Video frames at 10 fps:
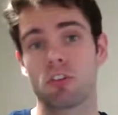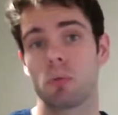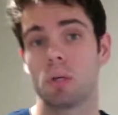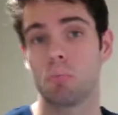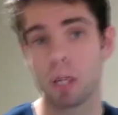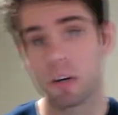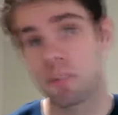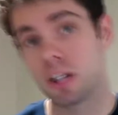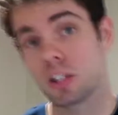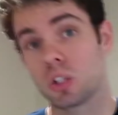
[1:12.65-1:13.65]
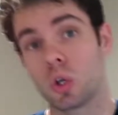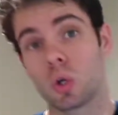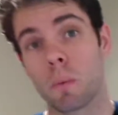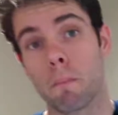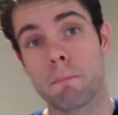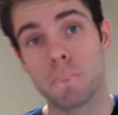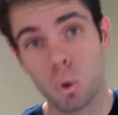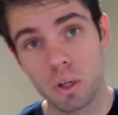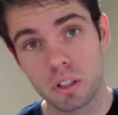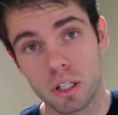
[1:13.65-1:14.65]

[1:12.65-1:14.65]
to be above a certain point,